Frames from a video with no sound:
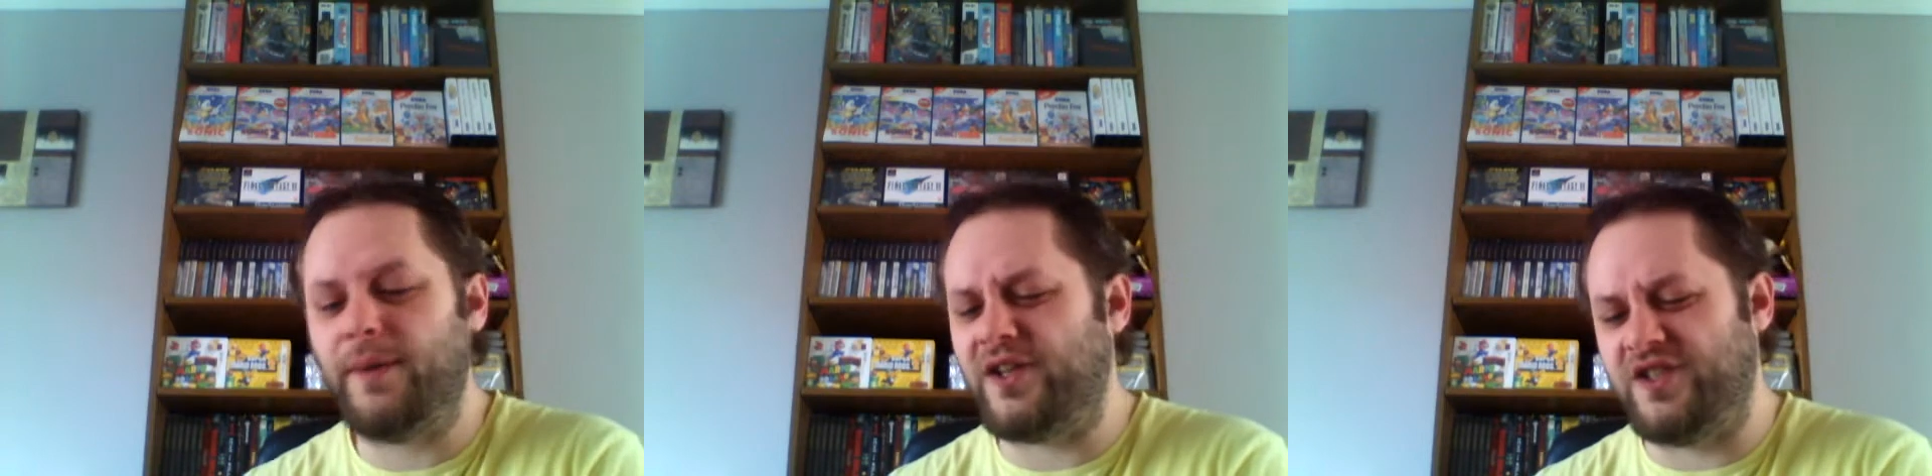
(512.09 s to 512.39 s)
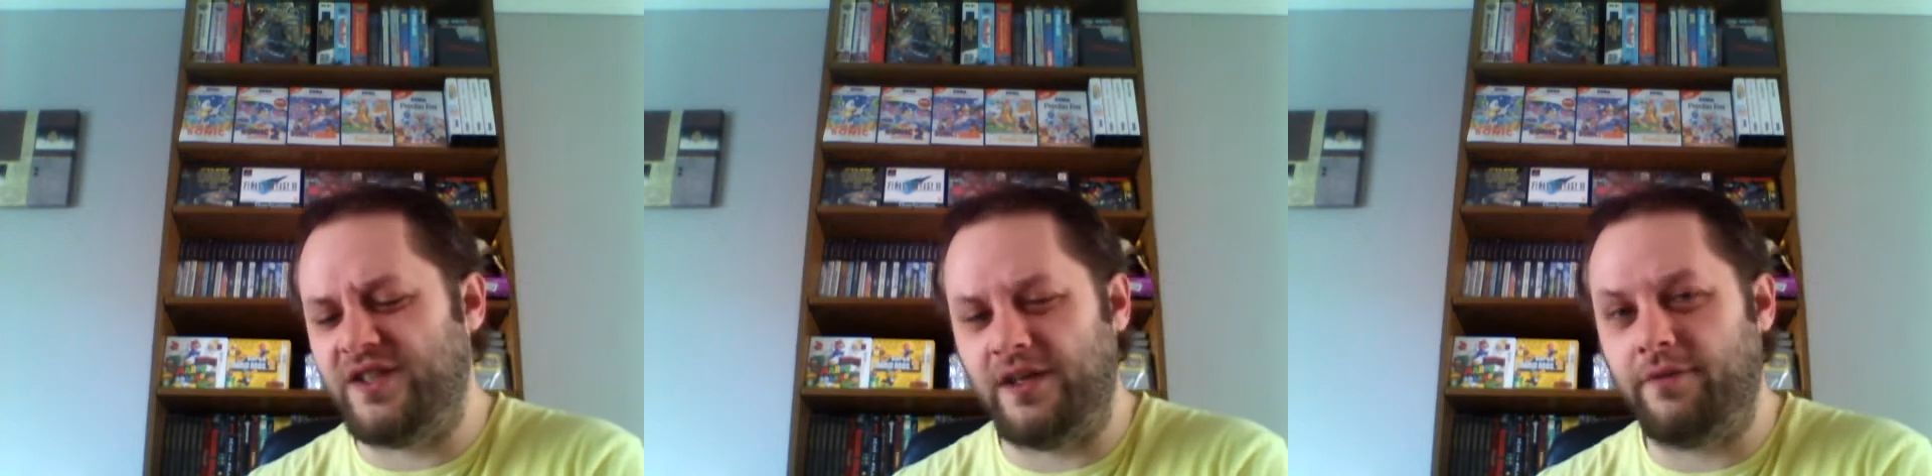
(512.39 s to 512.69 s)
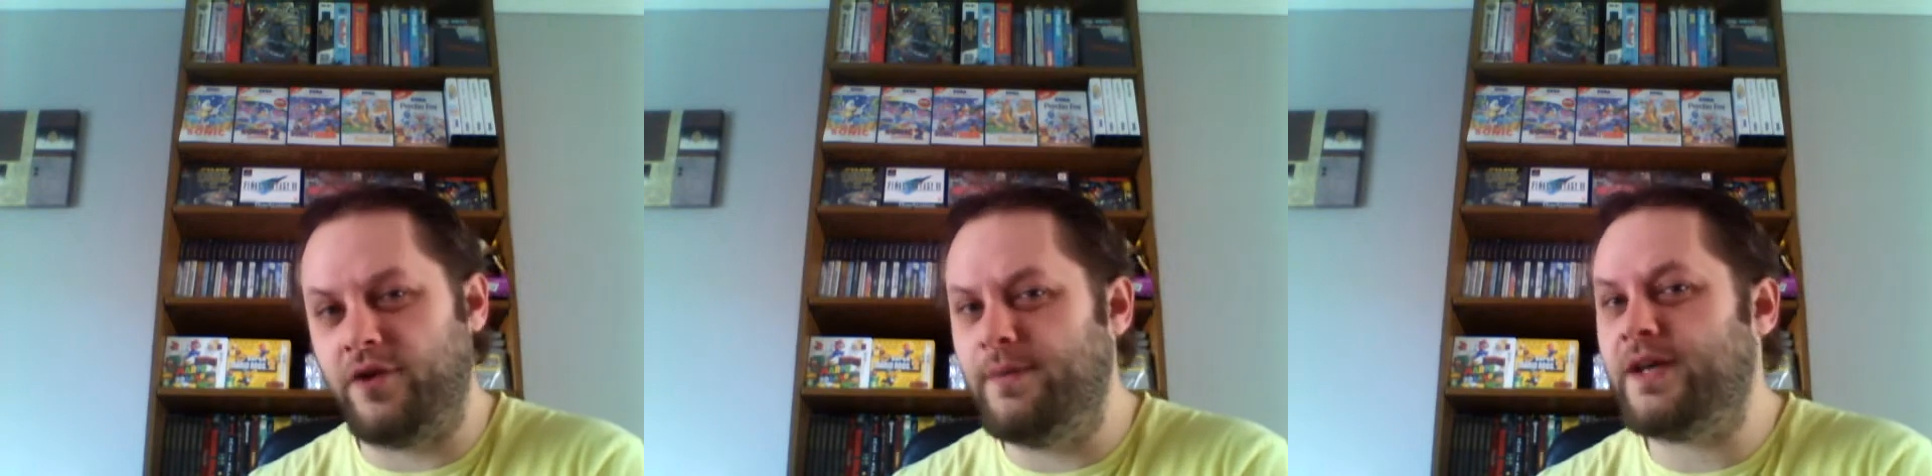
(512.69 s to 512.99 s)

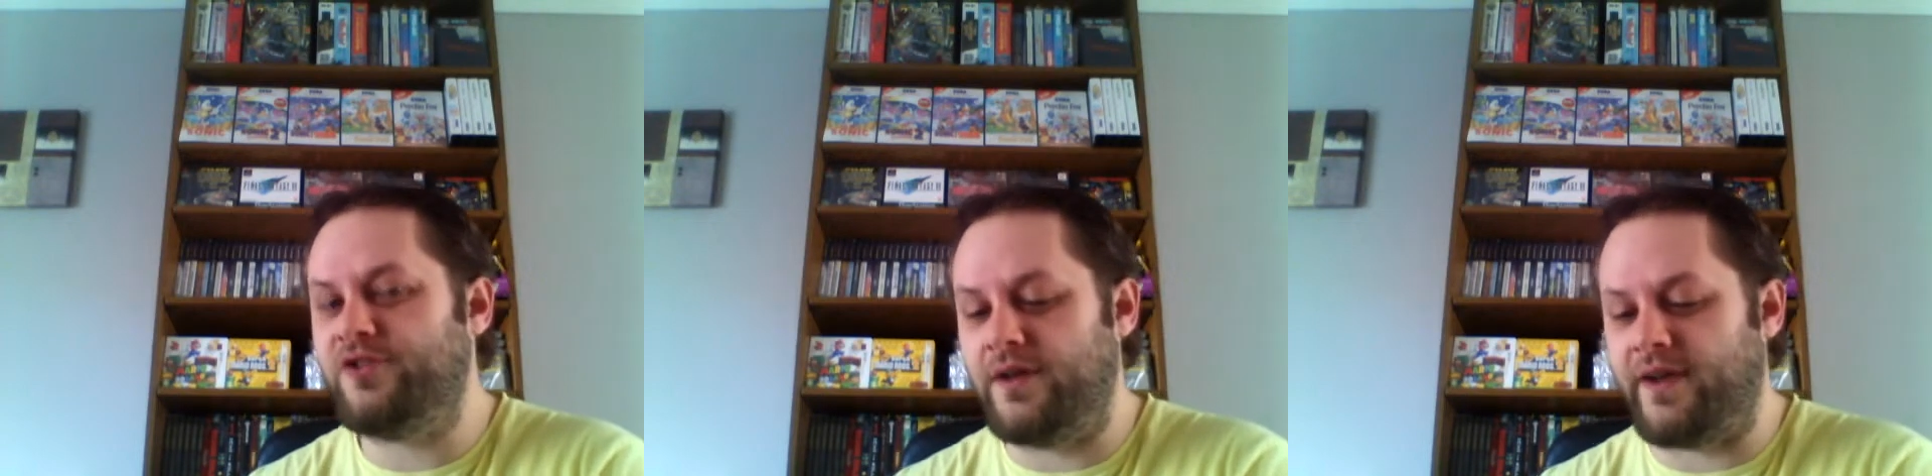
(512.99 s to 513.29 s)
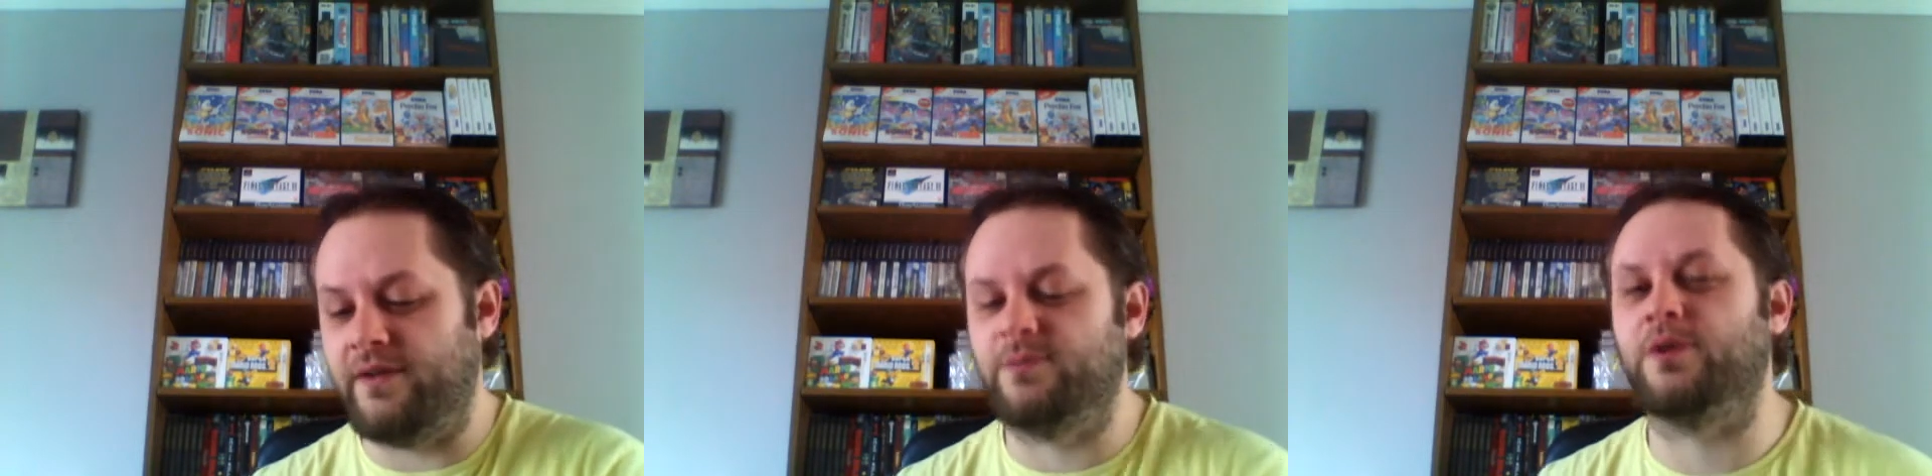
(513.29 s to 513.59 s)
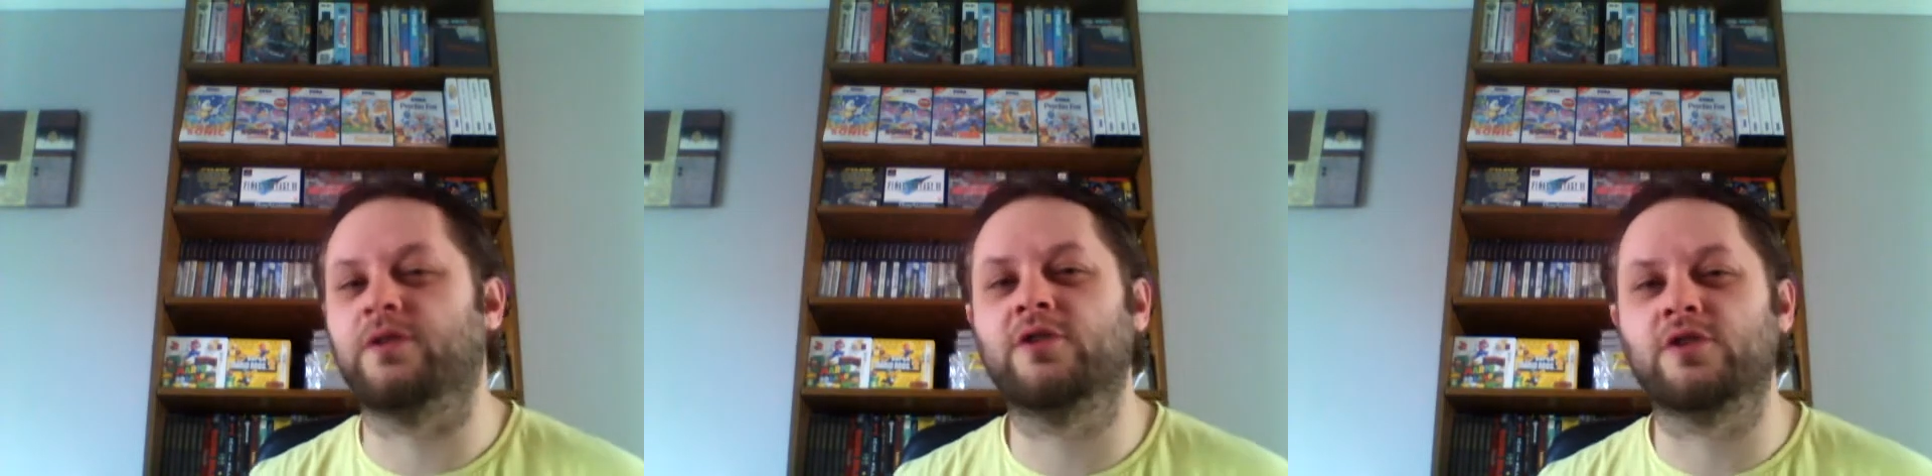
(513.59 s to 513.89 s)
Megadrive games,
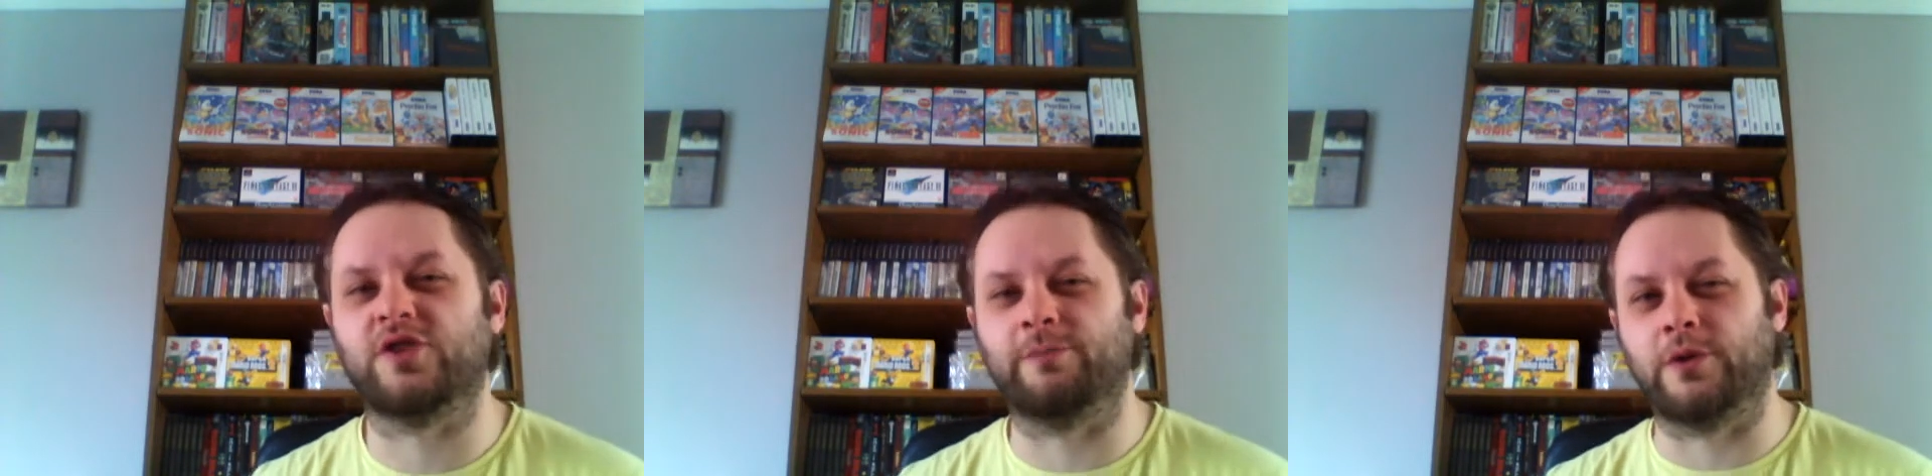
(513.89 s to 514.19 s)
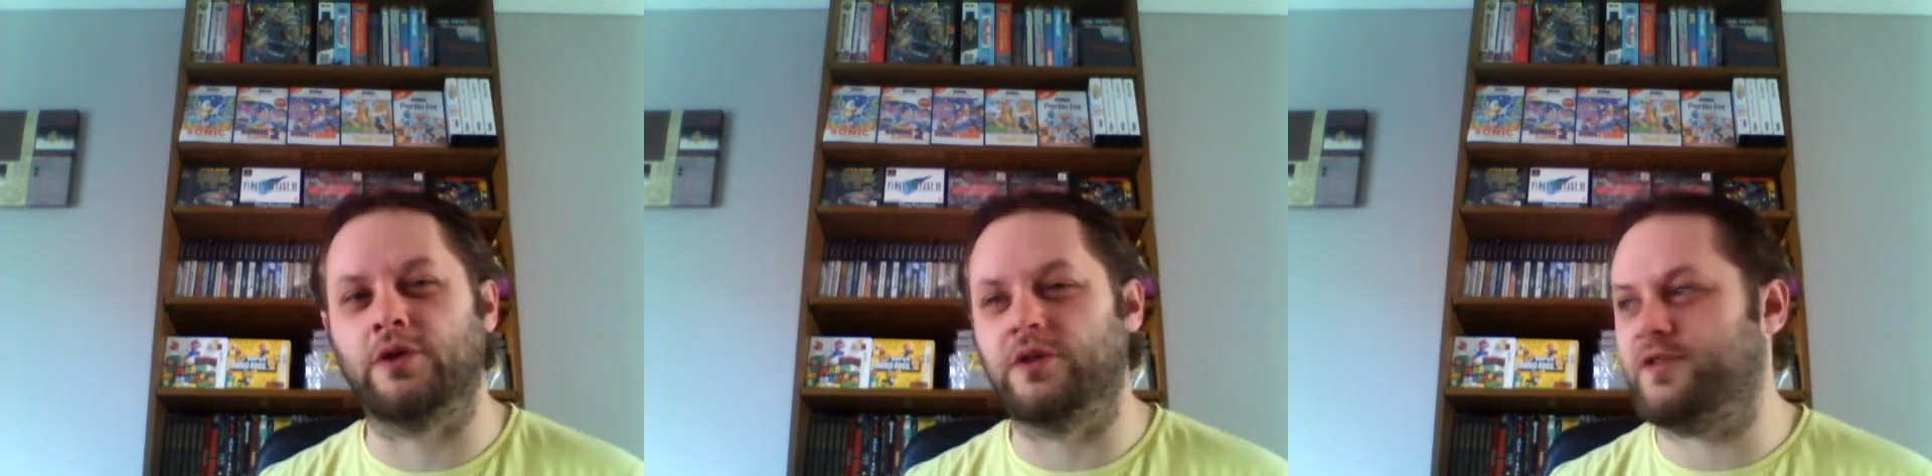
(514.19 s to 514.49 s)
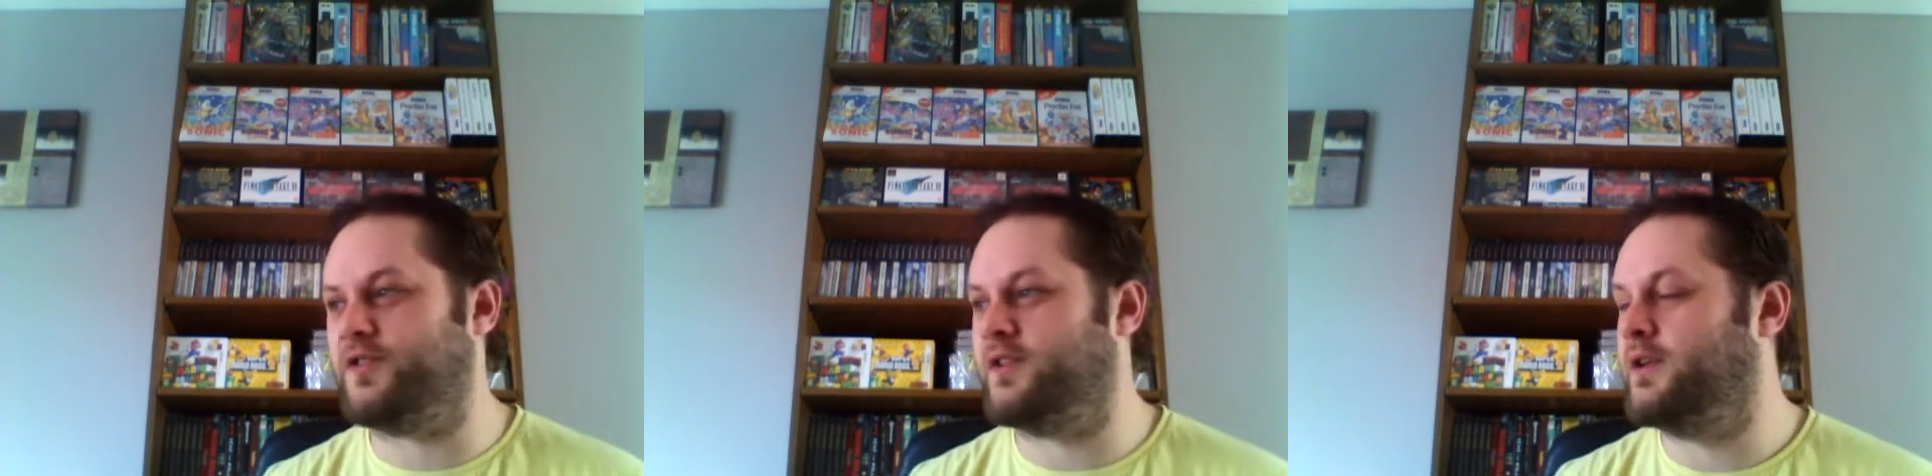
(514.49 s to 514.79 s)
but they're all
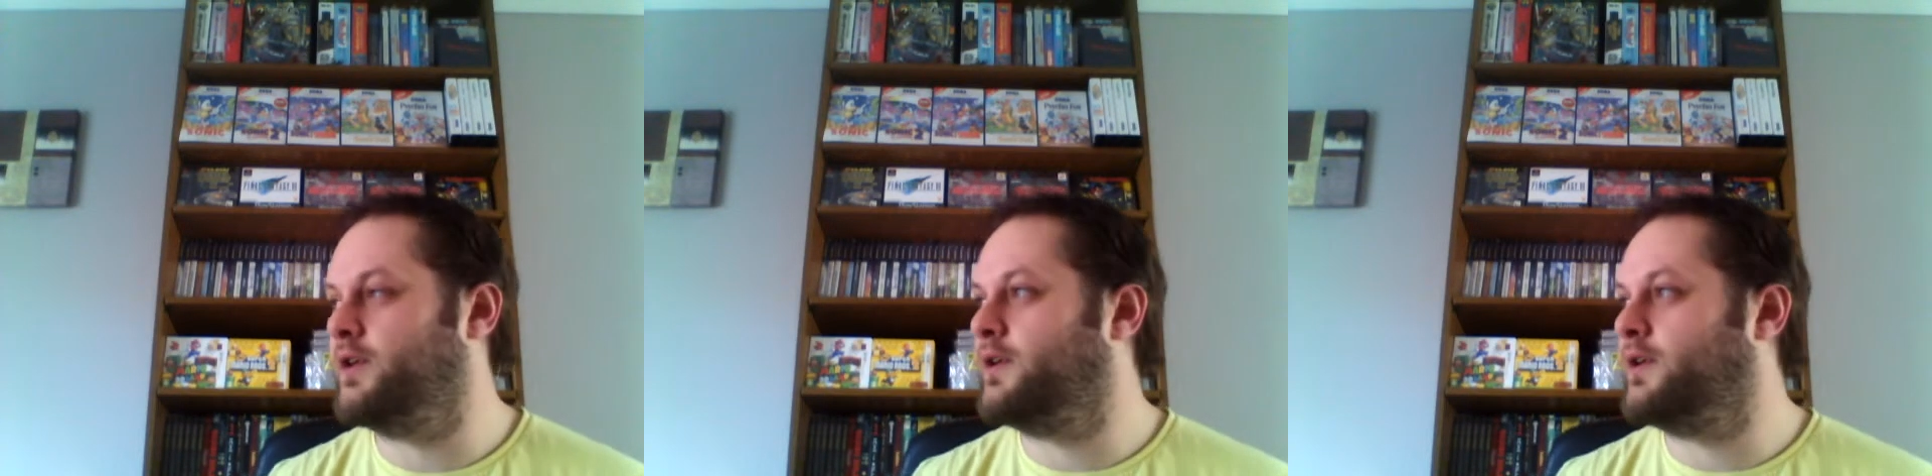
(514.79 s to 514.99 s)
sports.